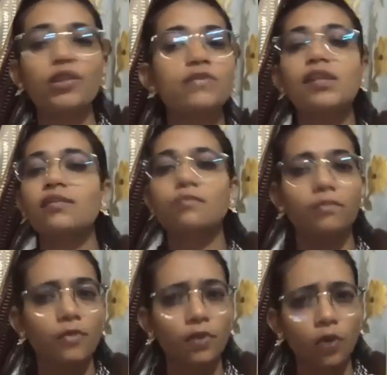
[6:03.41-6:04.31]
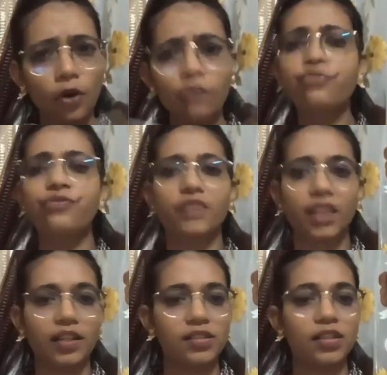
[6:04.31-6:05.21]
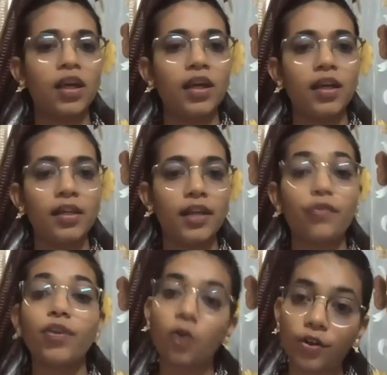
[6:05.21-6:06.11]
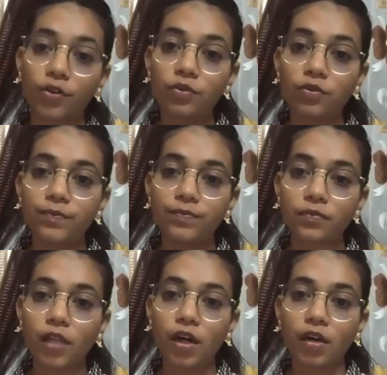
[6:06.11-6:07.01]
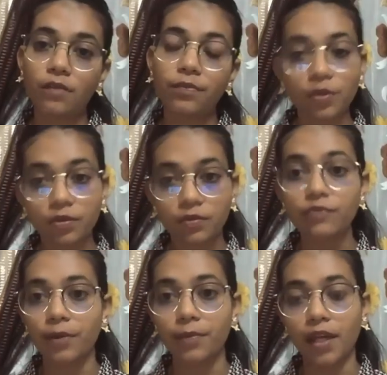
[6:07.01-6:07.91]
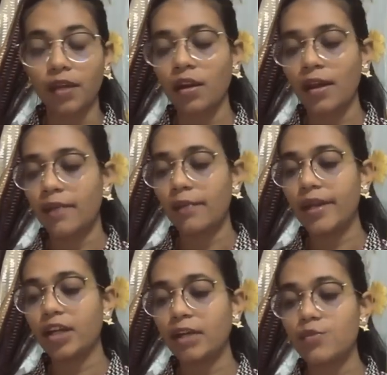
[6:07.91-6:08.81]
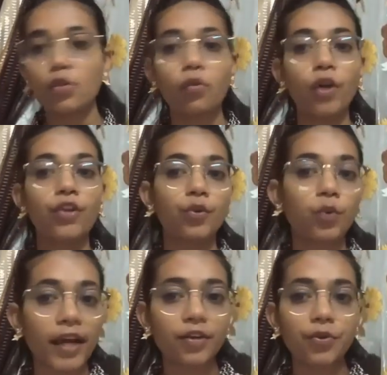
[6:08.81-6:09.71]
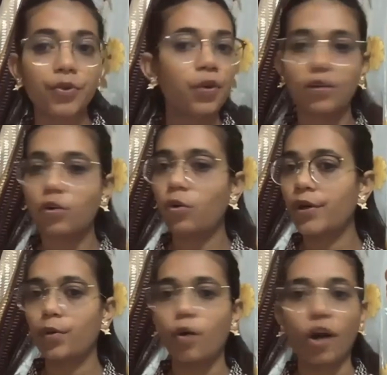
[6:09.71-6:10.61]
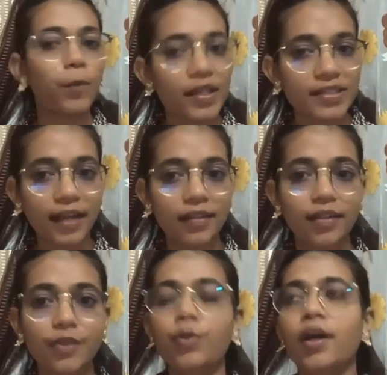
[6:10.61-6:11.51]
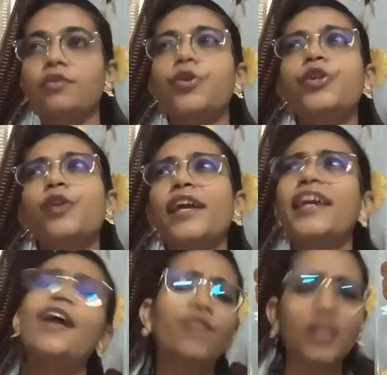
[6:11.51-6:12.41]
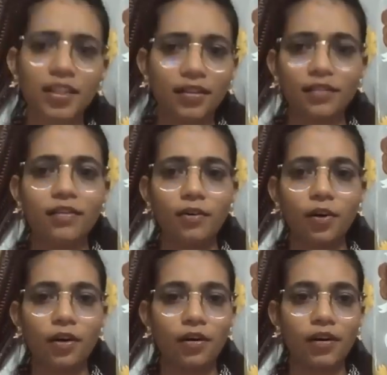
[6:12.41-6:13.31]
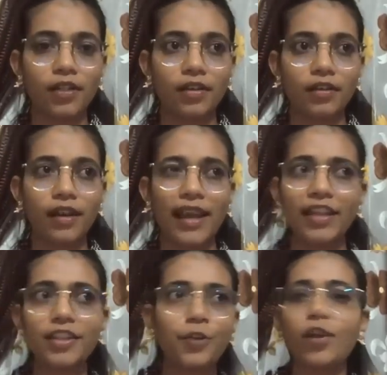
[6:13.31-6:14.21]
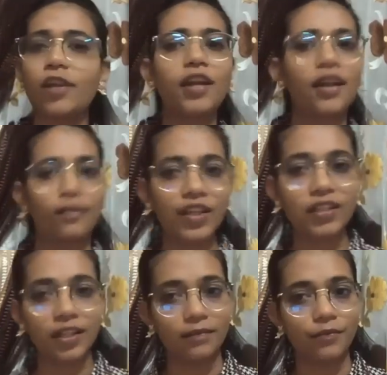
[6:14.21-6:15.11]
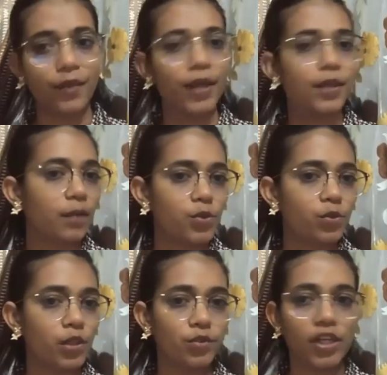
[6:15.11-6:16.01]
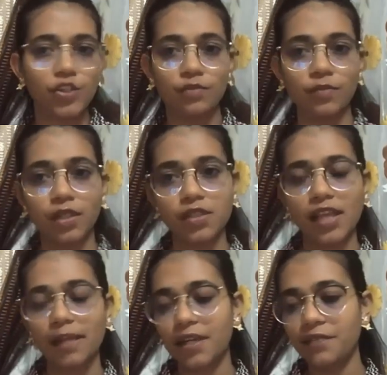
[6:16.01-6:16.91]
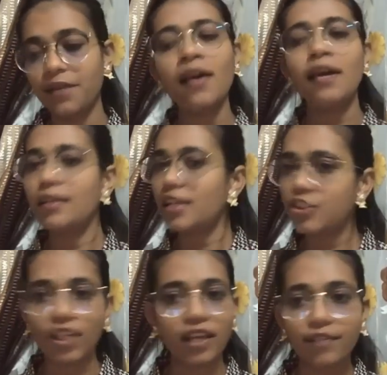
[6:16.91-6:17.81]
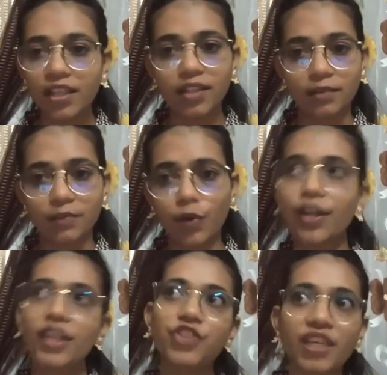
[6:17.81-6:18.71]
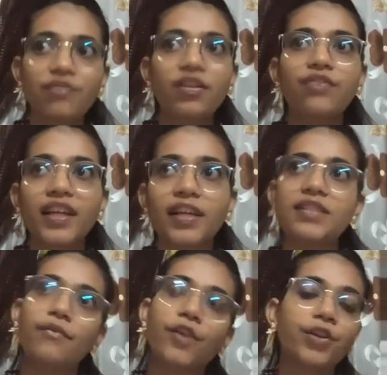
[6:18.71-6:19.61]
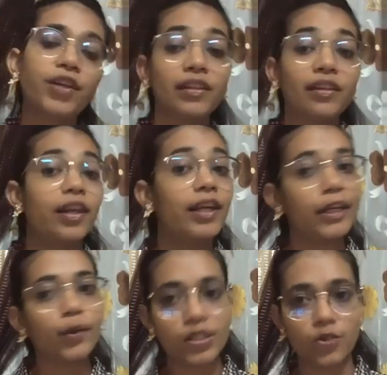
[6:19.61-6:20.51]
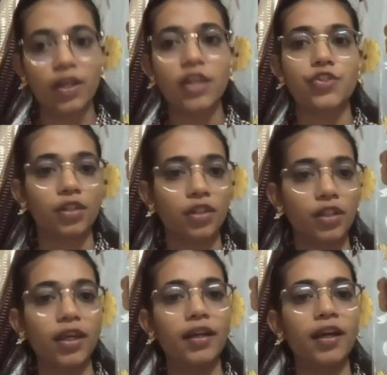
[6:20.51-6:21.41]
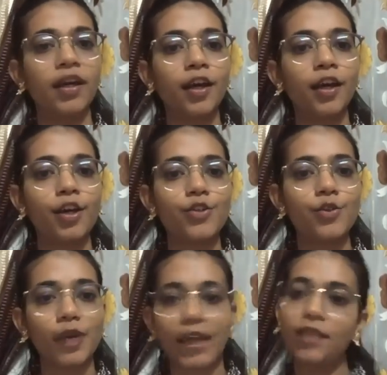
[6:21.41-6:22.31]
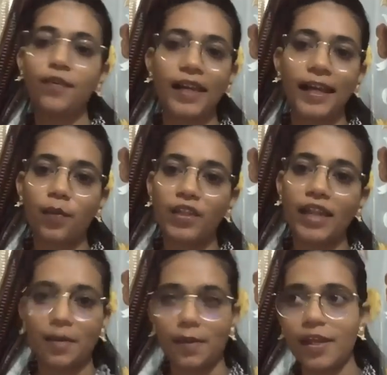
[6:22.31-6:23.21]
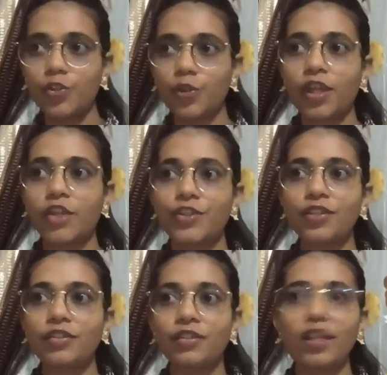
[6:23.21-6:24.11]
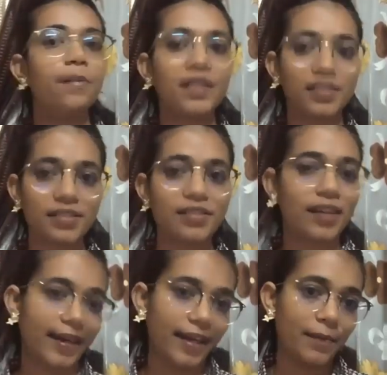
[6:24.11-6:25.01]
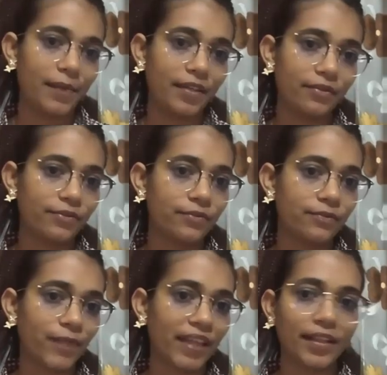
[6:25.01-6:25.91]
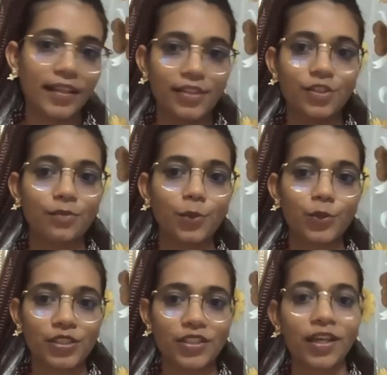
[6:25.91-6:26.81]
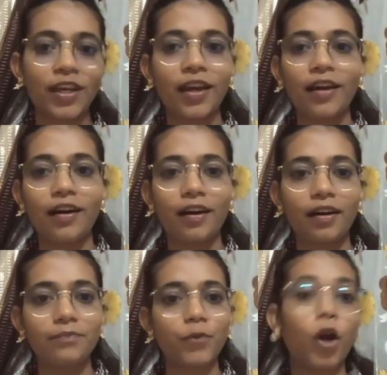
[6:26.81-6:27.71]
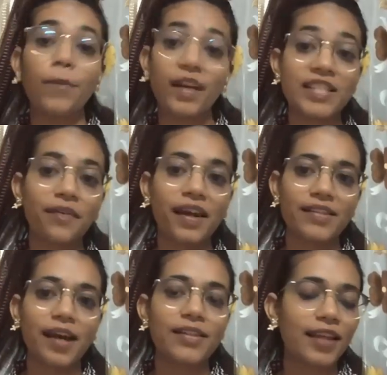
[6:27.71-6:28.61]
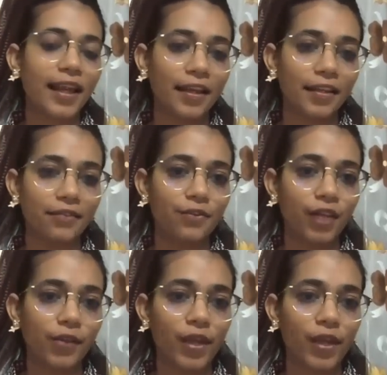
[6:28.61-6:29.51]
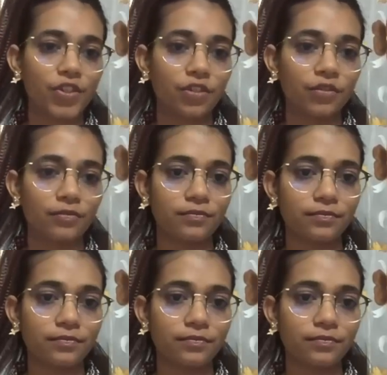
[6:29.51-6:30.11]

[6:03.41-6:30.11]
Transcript: So there was a lot of things that we got to know from there. And when it comes to what you can do, you can go into corporate sector, you can go into like everything, or rather anything or rather everything when it comes to education, because I believe each and everything or each and every field is somewhere or the other related to education in the end. So anyway, like with MA in education, the limit is the sky, I believe. I think that's the most comprehensive answer I can give to that question.